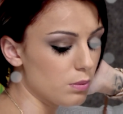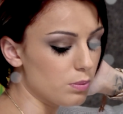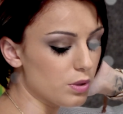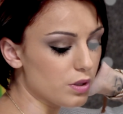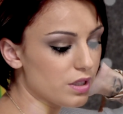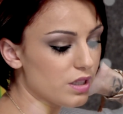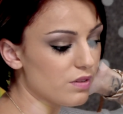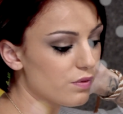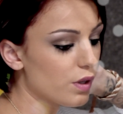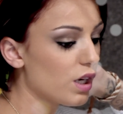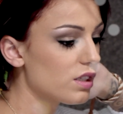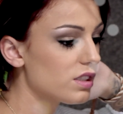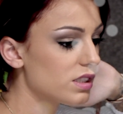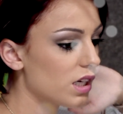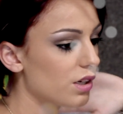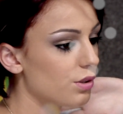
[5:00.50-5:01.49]
But the
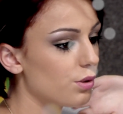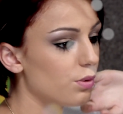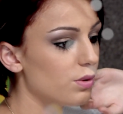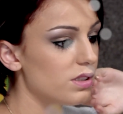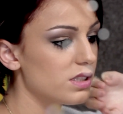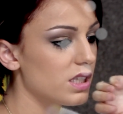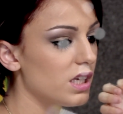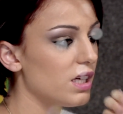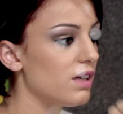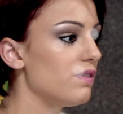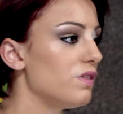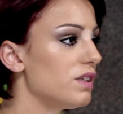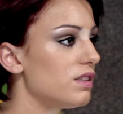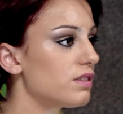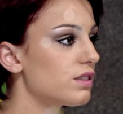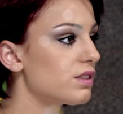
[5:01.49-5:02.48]
advice that I'd always give
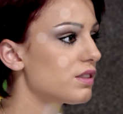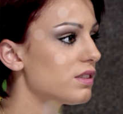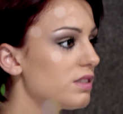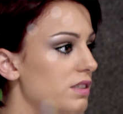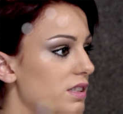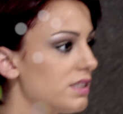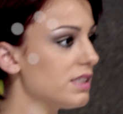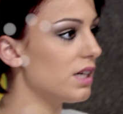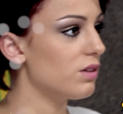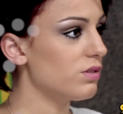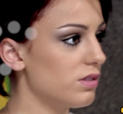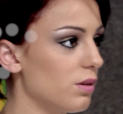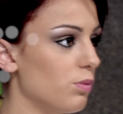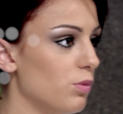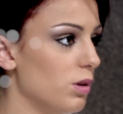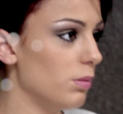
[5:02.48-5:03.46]
is to tell
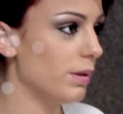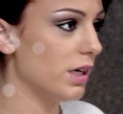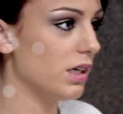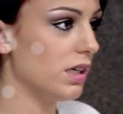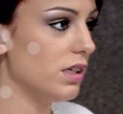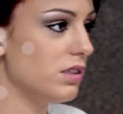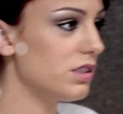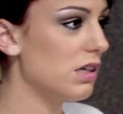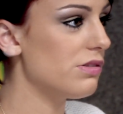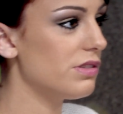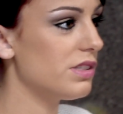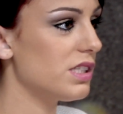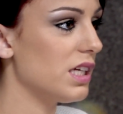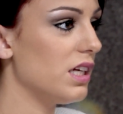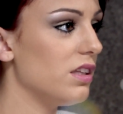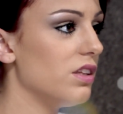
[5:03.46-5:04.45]
someone about it. Don't
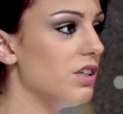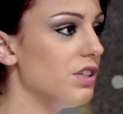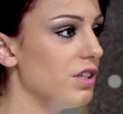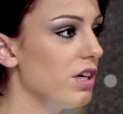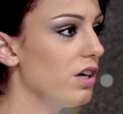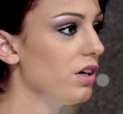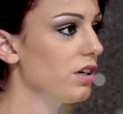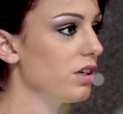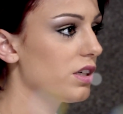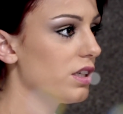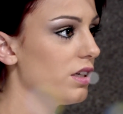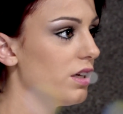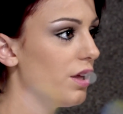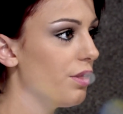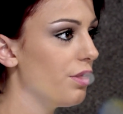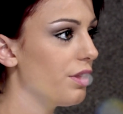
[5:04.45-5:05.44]
sit in the dark
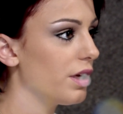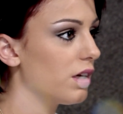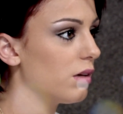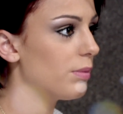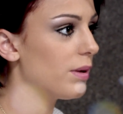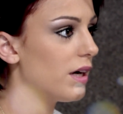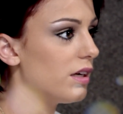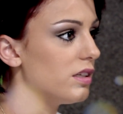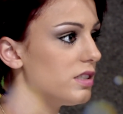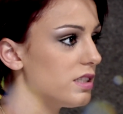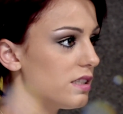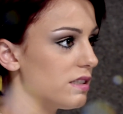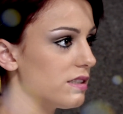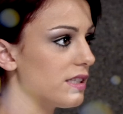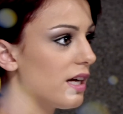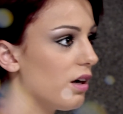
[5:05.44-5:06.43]
and think about it to
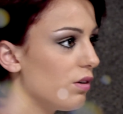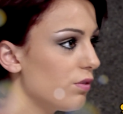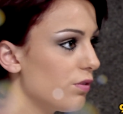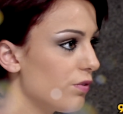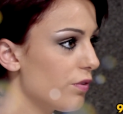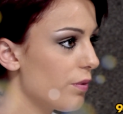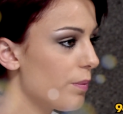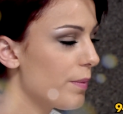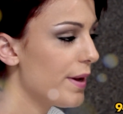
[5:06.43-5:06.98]
yourself.